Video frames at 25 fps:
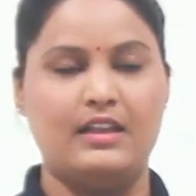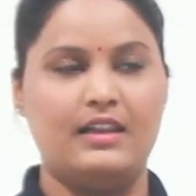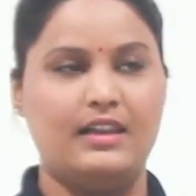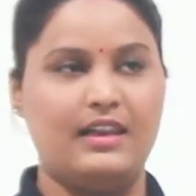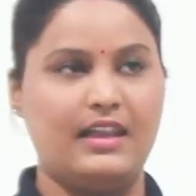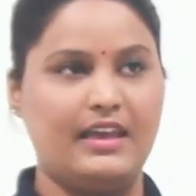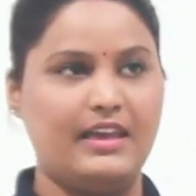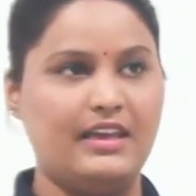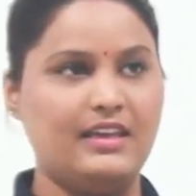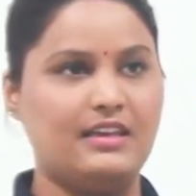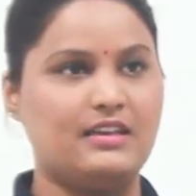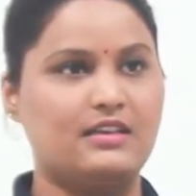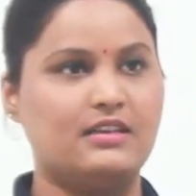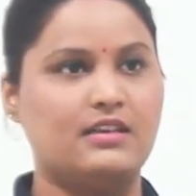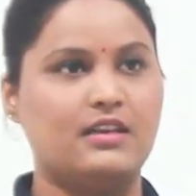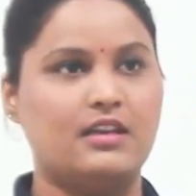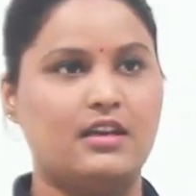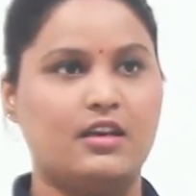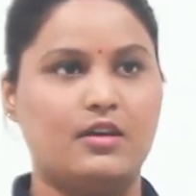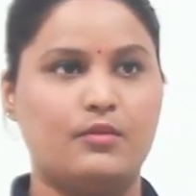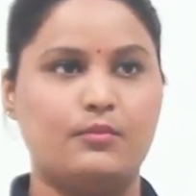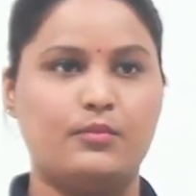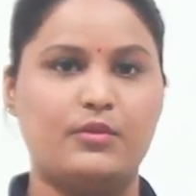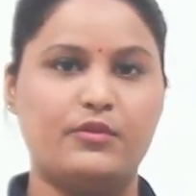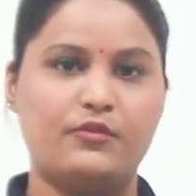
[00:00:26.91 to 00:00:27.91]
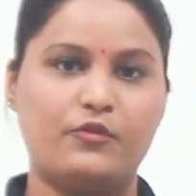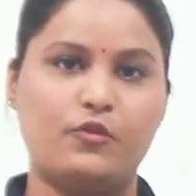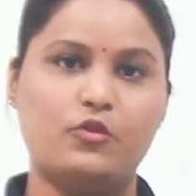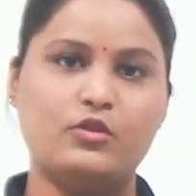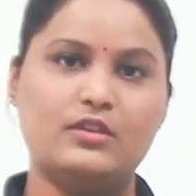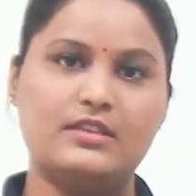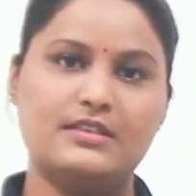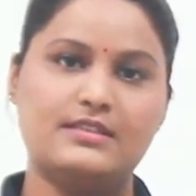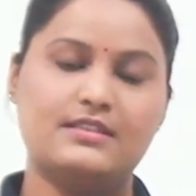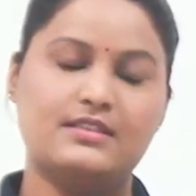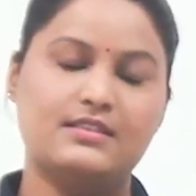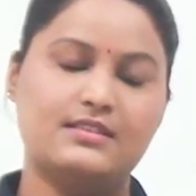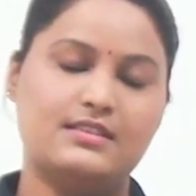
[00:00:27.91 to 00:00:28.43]
Like, before
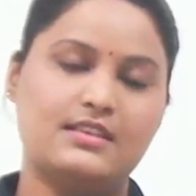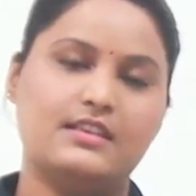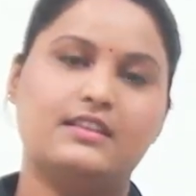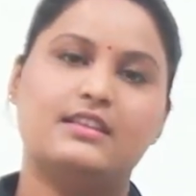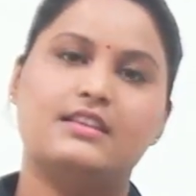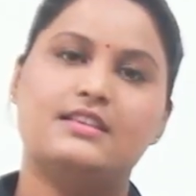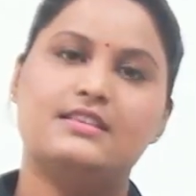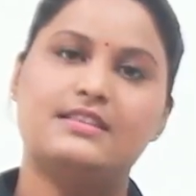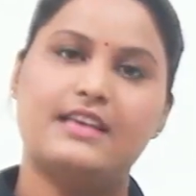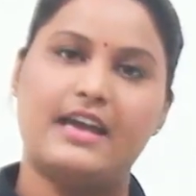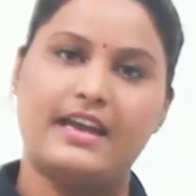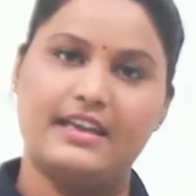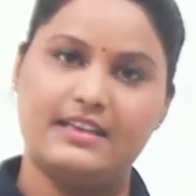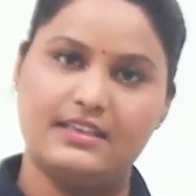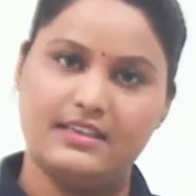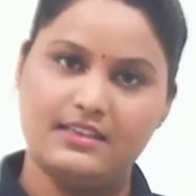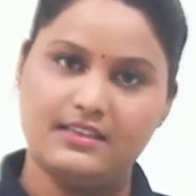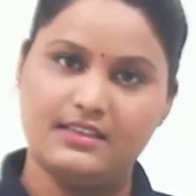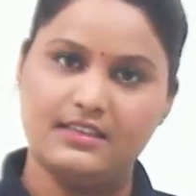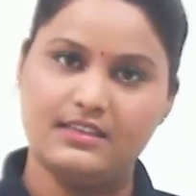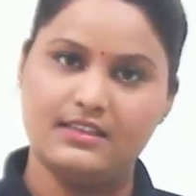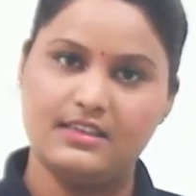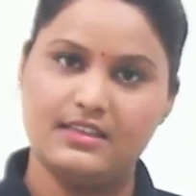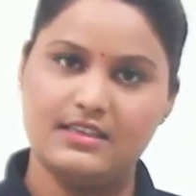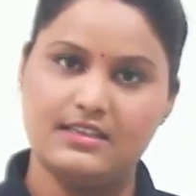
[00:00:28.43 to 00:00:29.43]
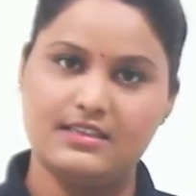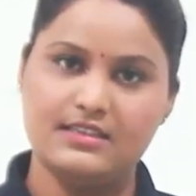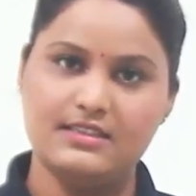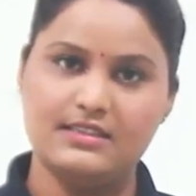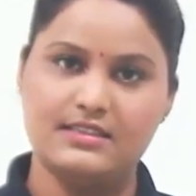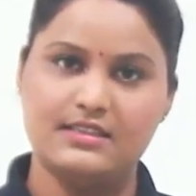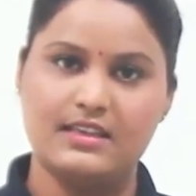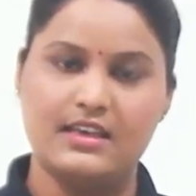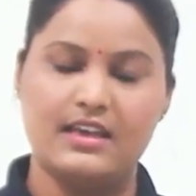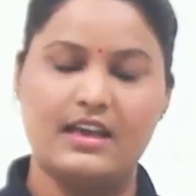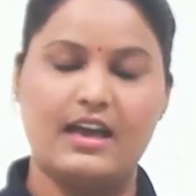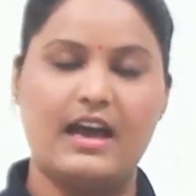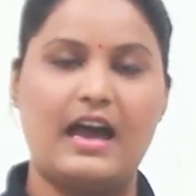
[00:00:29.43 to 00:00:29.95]
discussing these
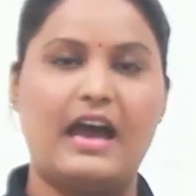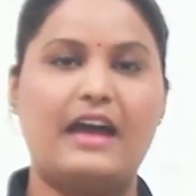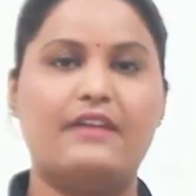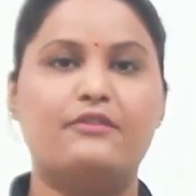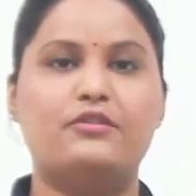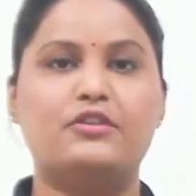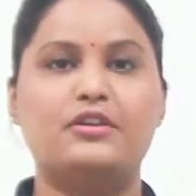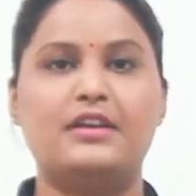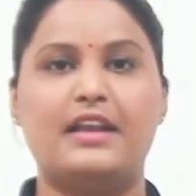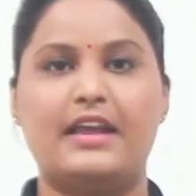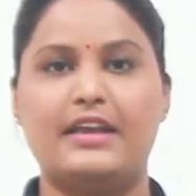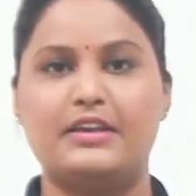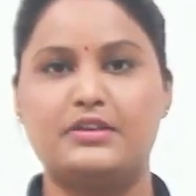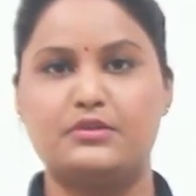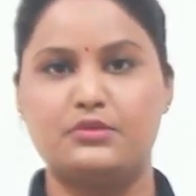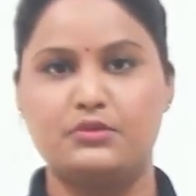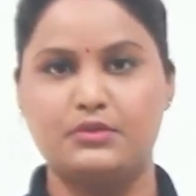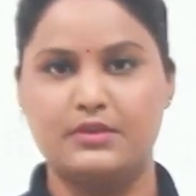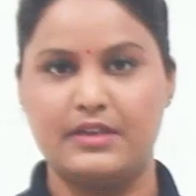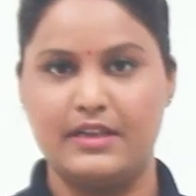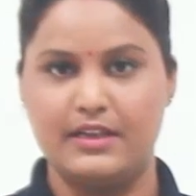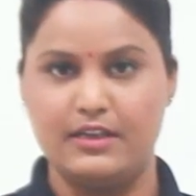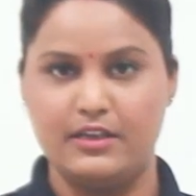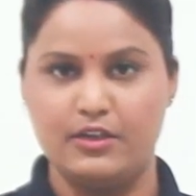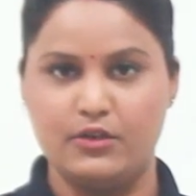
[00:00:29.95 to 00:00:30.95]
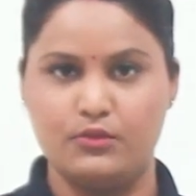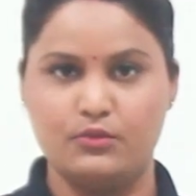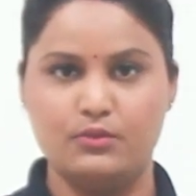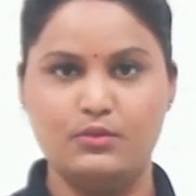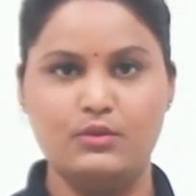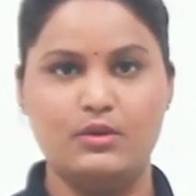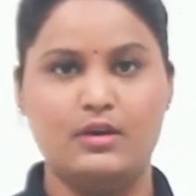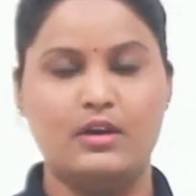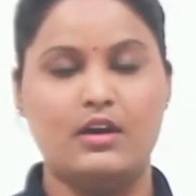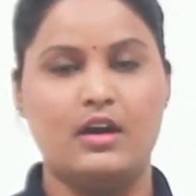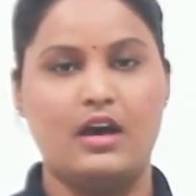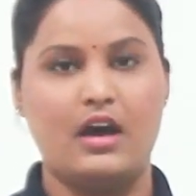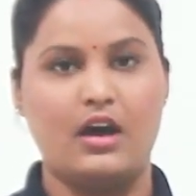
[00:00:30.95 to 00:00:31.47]
identities, I would like to tell
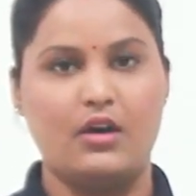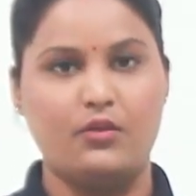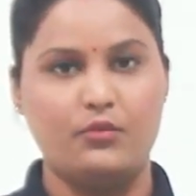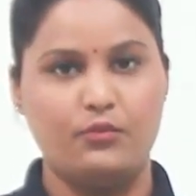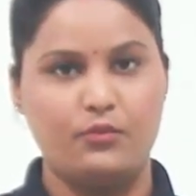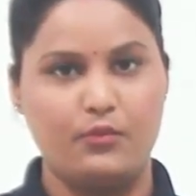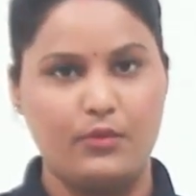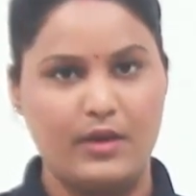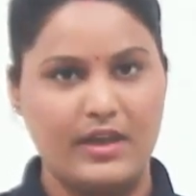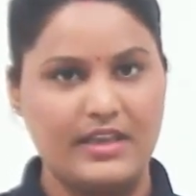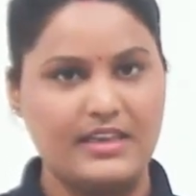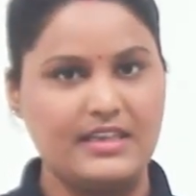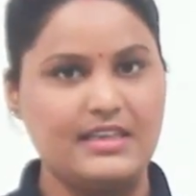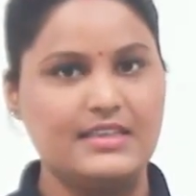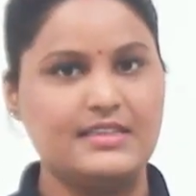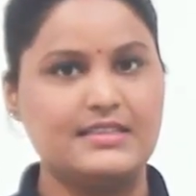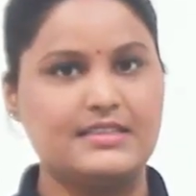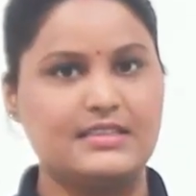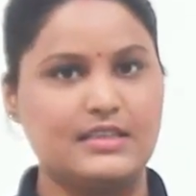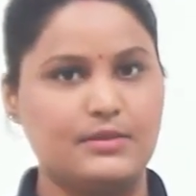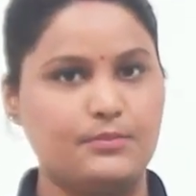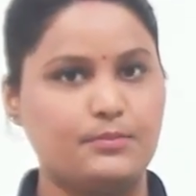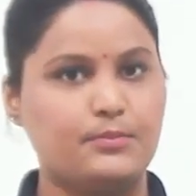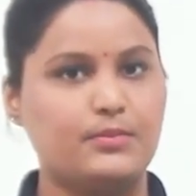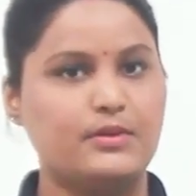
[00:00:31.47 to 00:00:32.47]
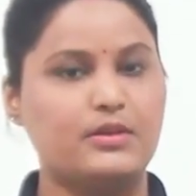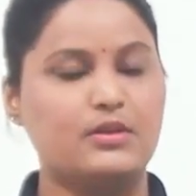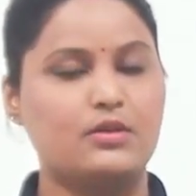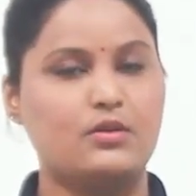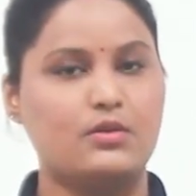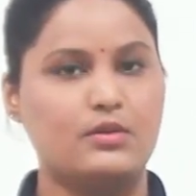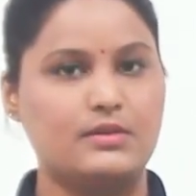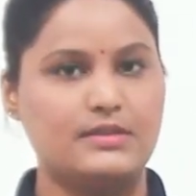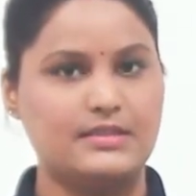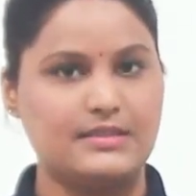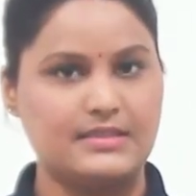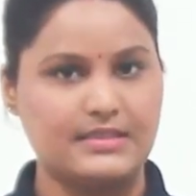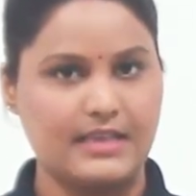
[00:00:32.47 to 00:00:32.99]
you a very simple
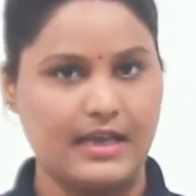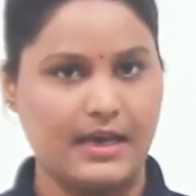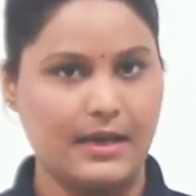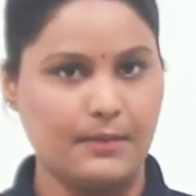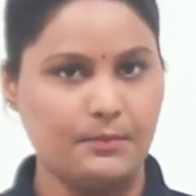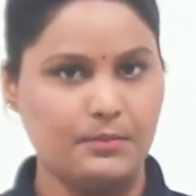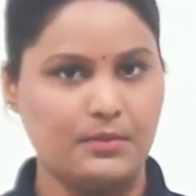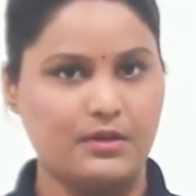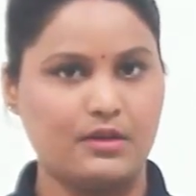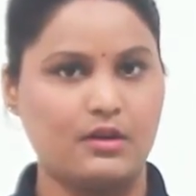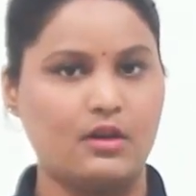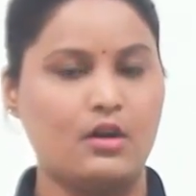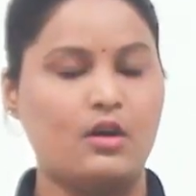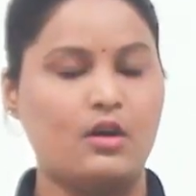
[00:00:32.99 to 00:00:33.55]
concept